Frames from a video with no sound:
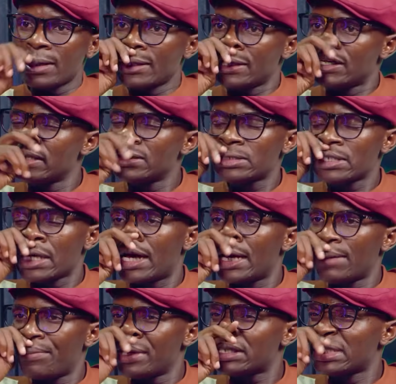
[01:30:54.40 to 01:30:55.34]
He's
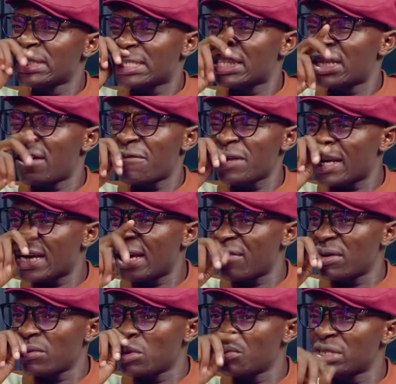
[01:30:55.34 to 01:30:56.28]
based in South Africa, if
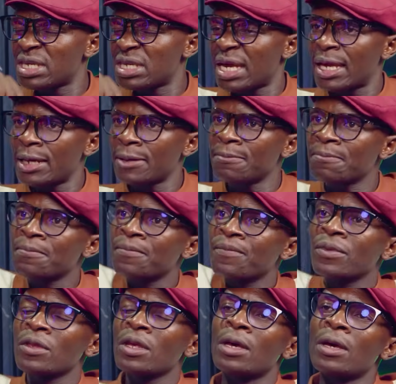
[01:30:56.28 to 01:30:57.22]
I'm not mistaken.
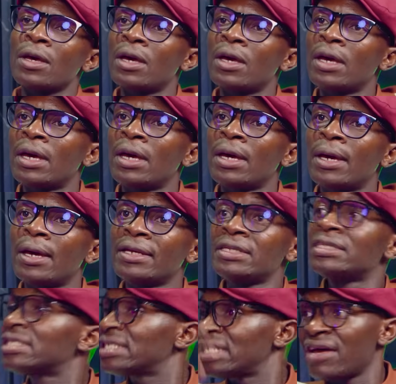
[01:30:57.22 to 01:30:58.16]

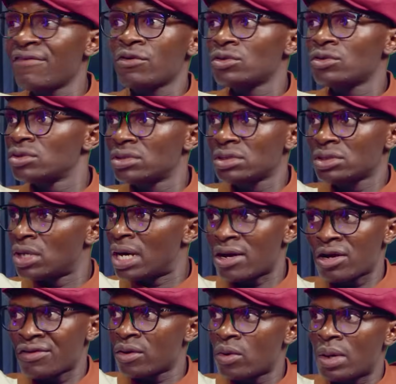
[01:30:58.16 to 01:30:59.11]
He travels,
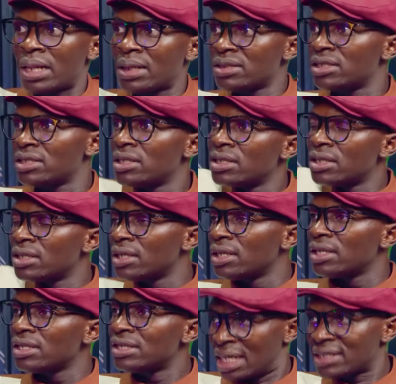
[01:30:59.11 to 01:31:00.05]
around the world.
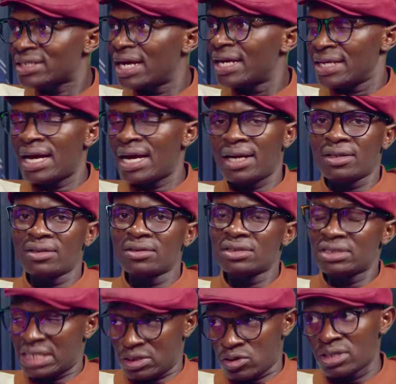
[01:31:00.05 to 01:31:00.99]
That guy,
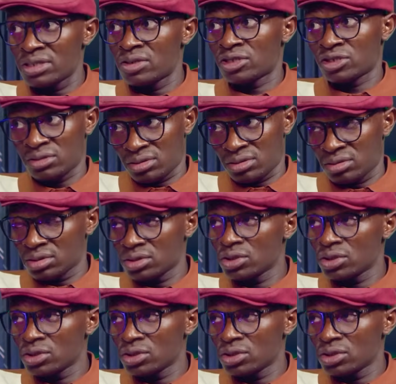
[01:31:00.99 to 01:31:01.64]
that one was